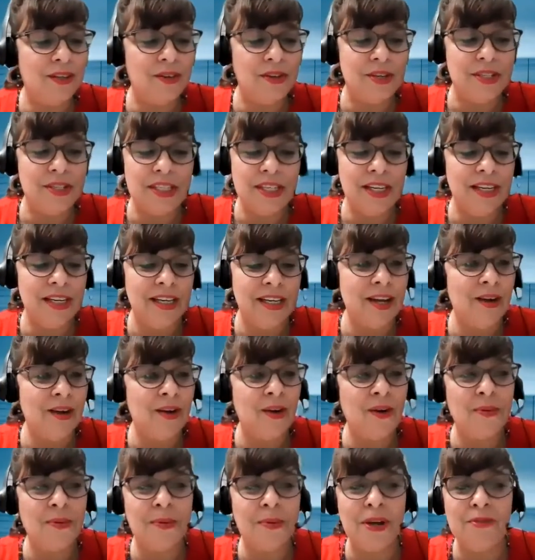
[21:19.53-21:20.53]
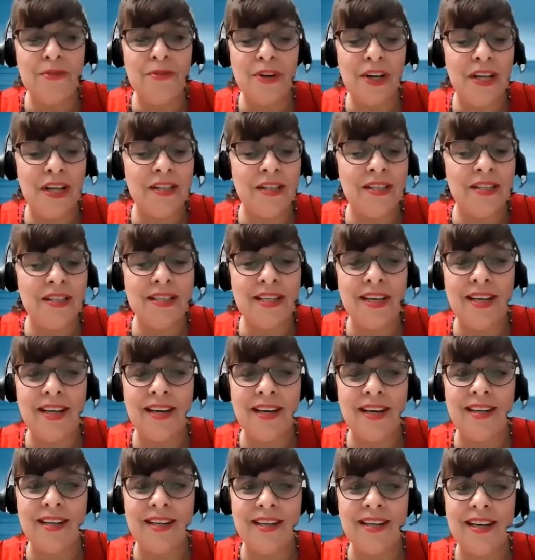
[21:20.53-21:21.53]
Christina, all my friends
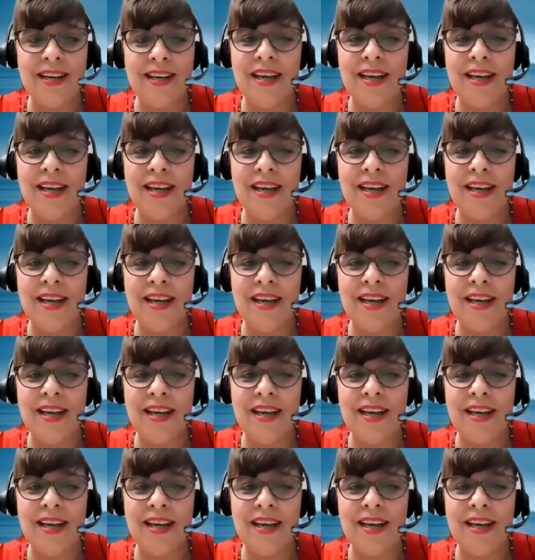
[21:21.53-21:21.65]
here.